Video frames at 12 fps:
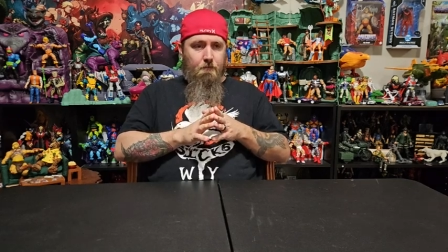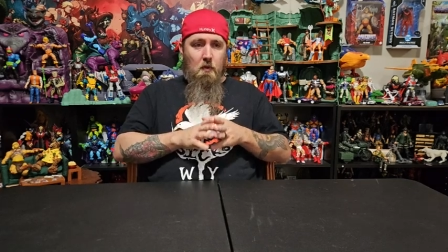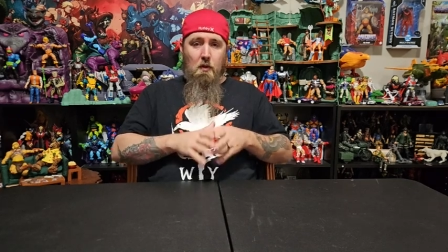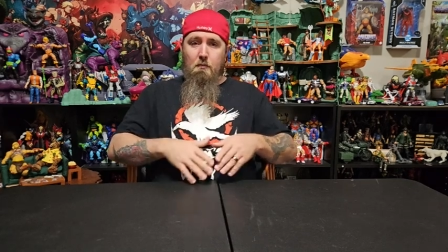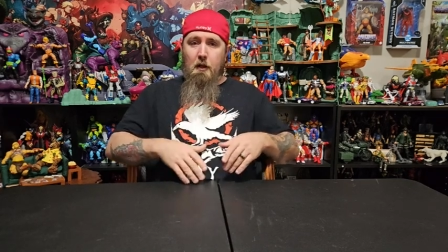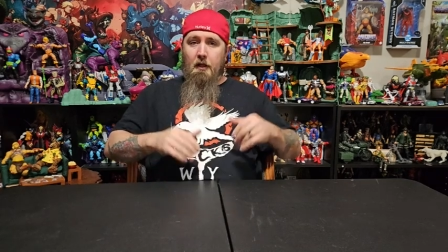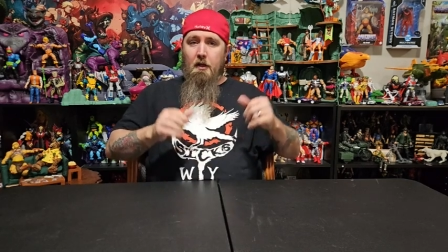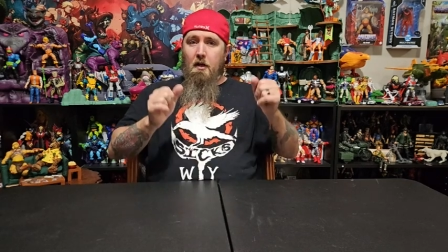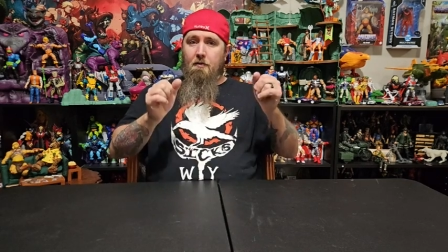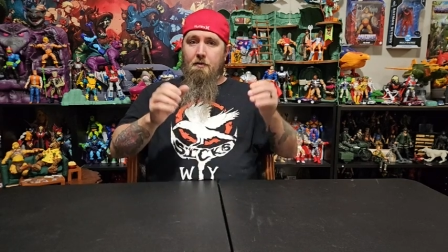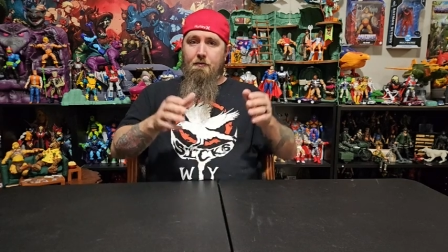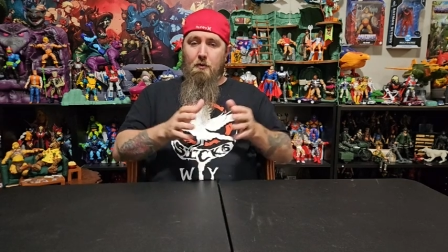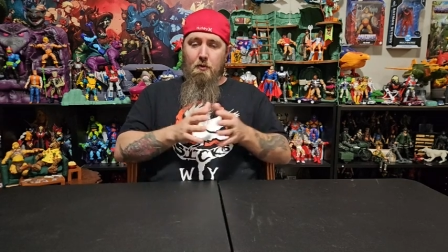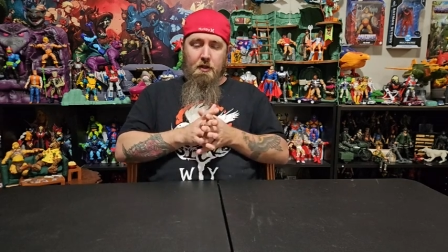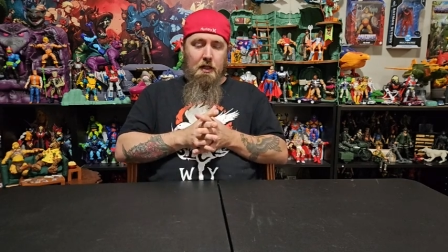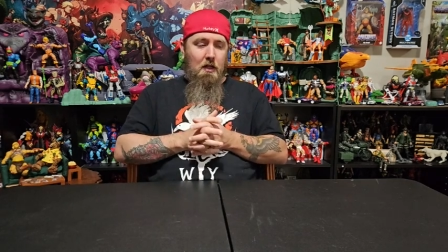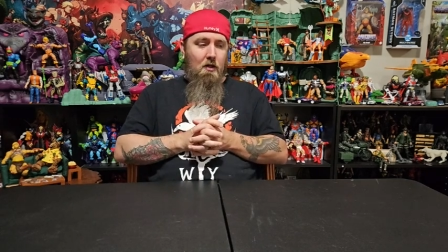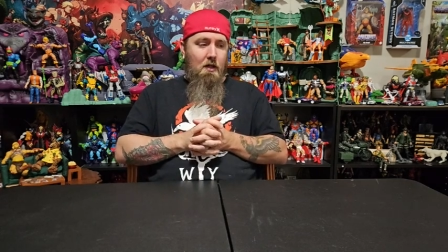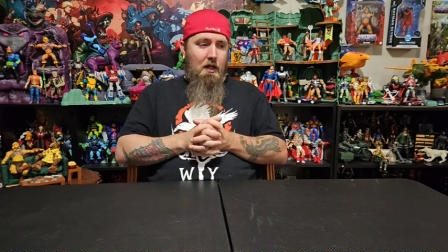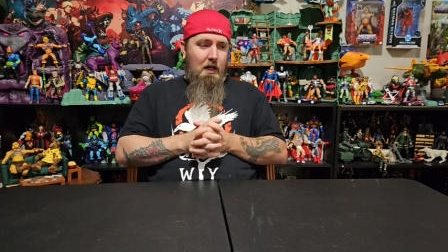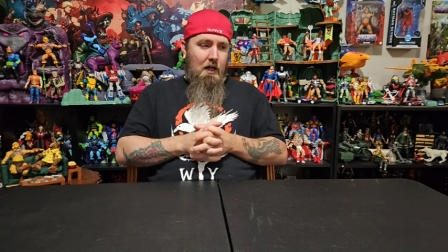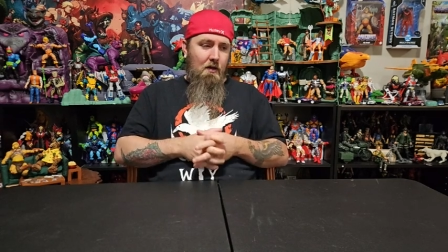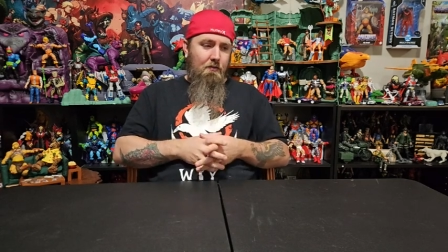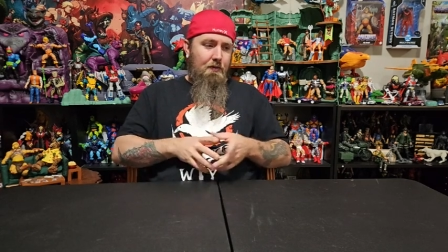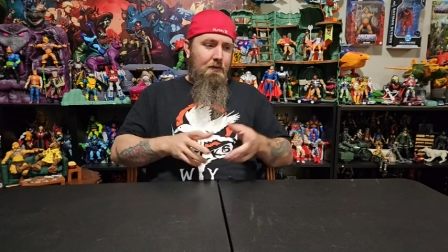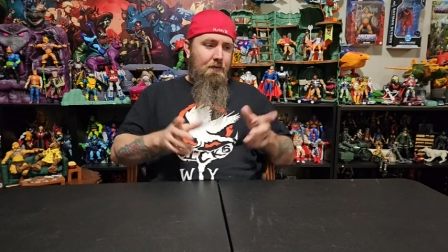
But of the four that I already have,